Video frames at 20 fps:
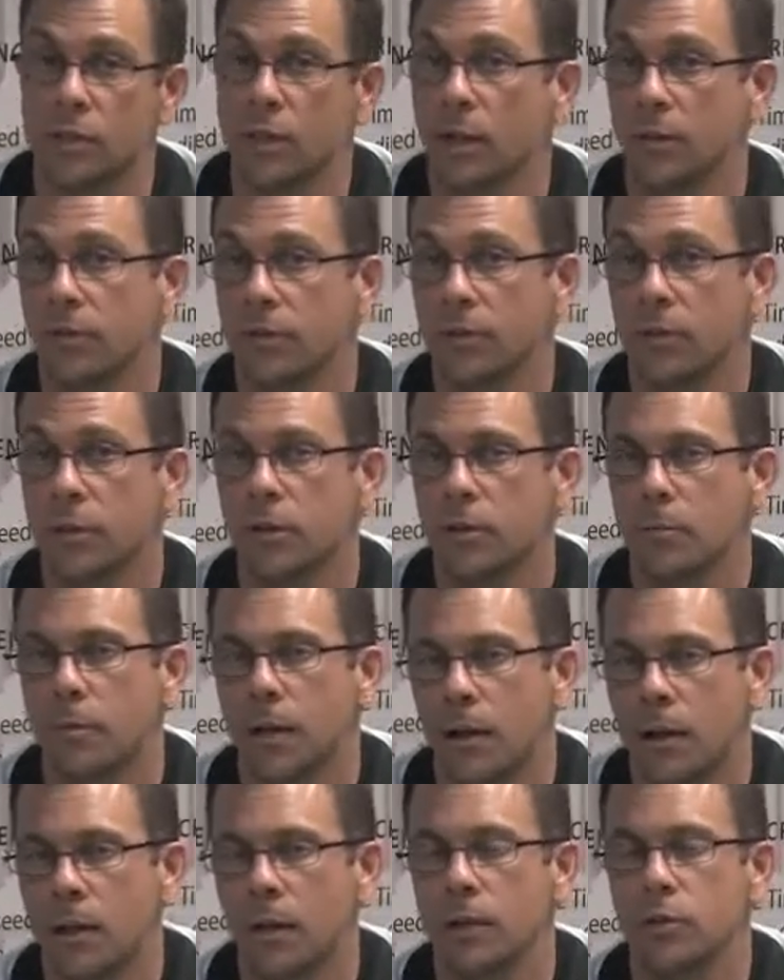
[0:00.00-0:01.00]
Now, if you think
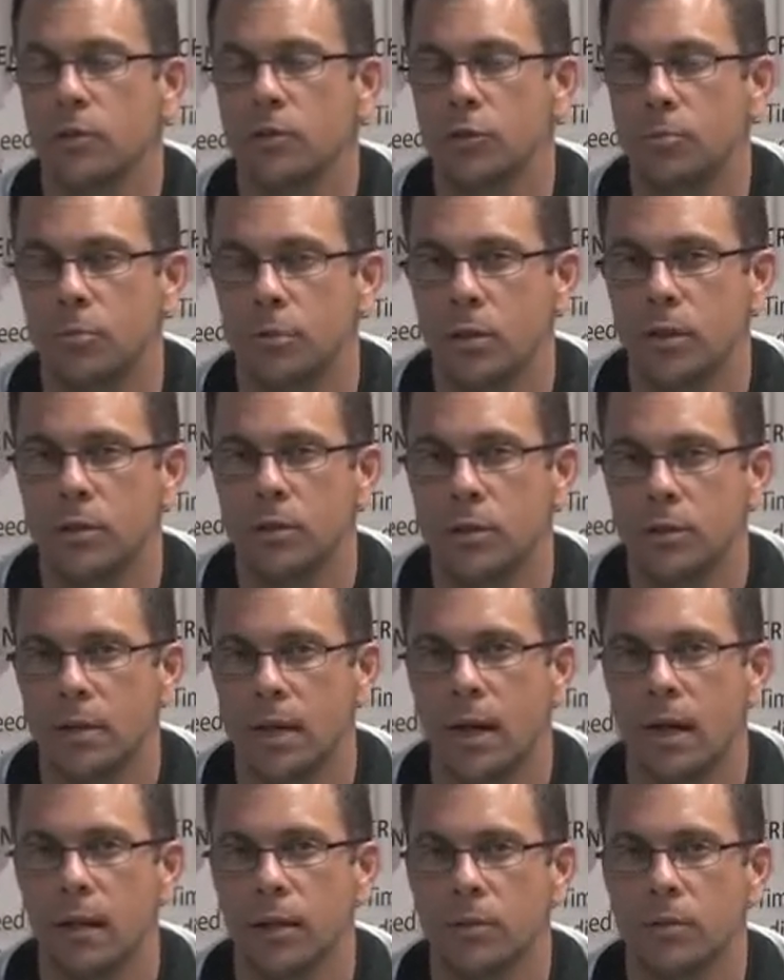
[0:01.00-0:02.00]
about it, at 2.2
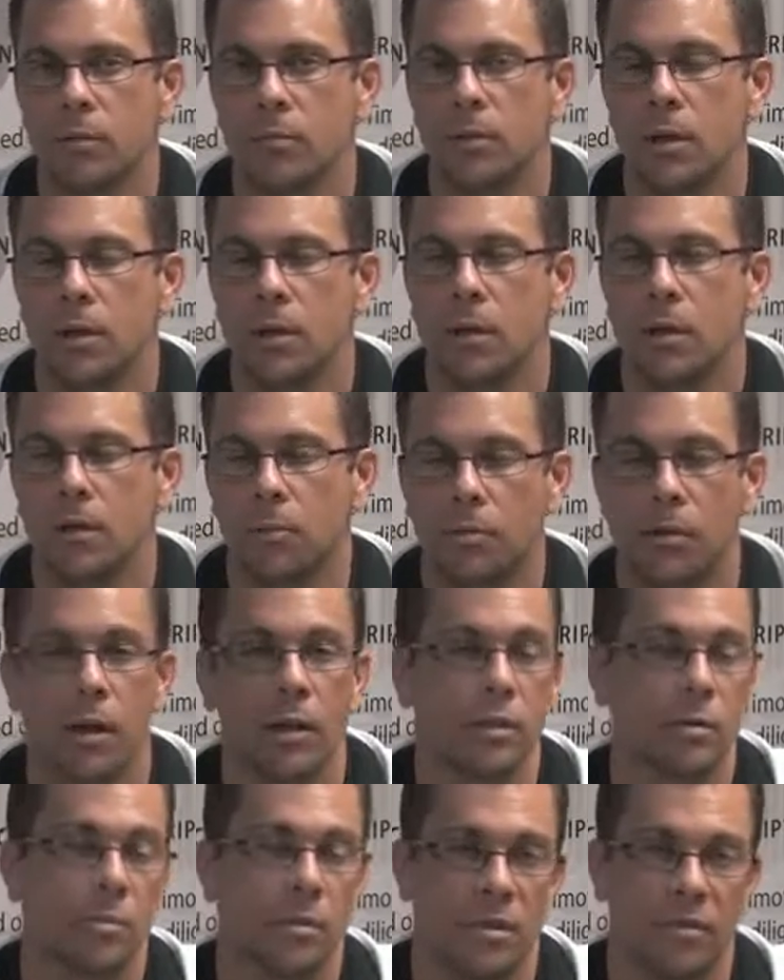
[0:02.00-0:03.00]
gallons a minute, in
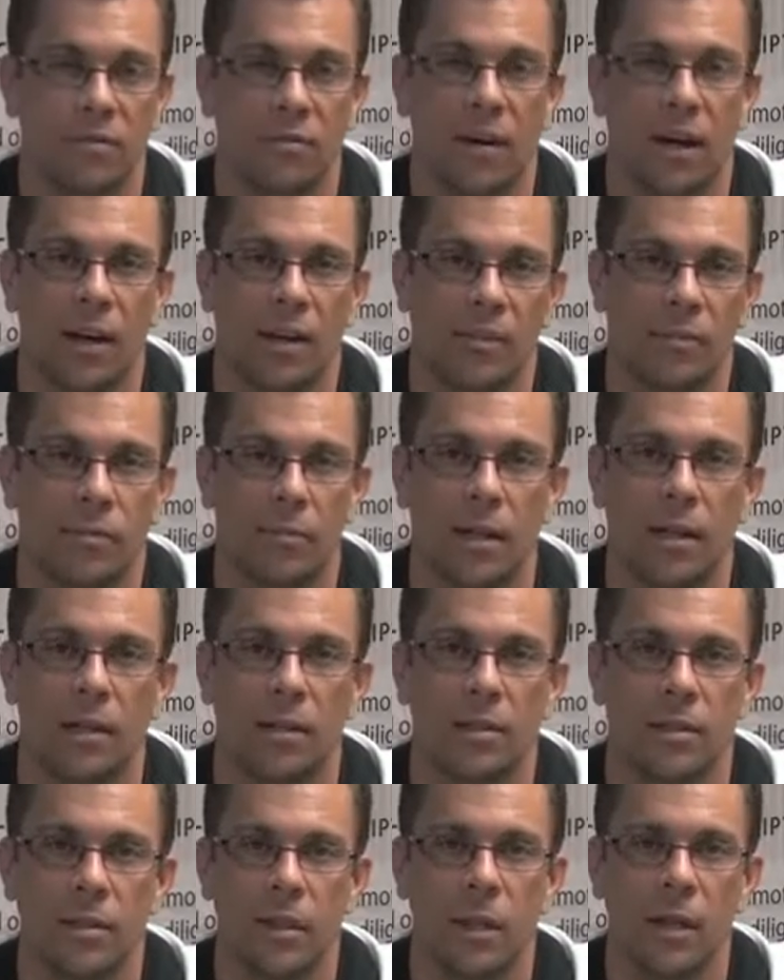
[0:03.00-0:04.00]
approximately 5
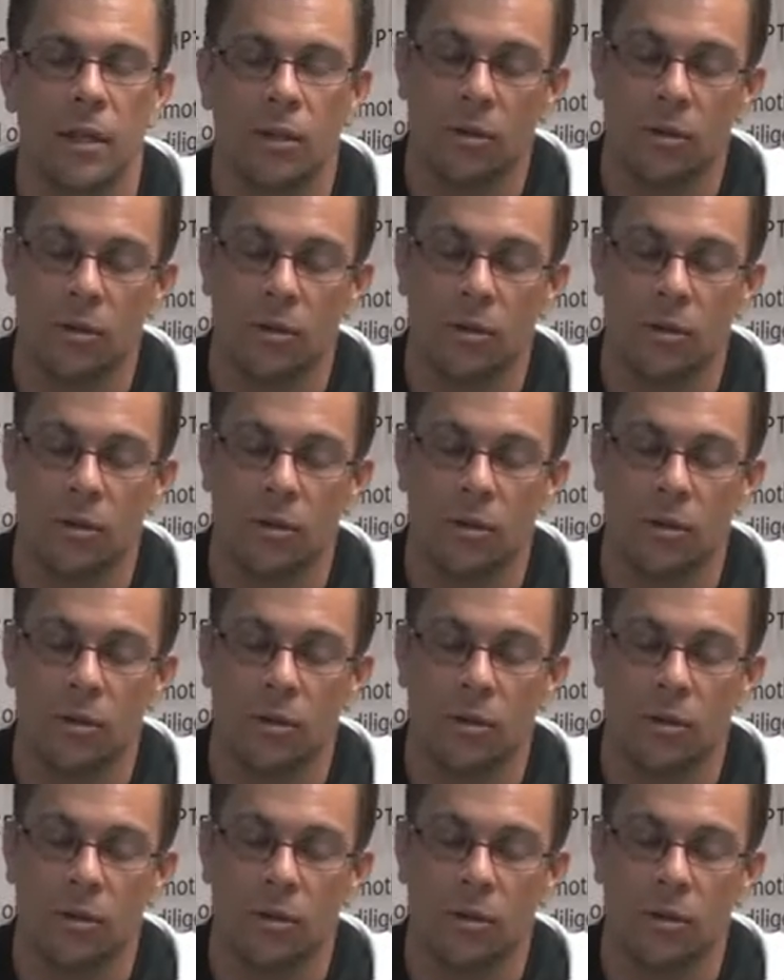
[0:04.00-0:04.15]
minutes,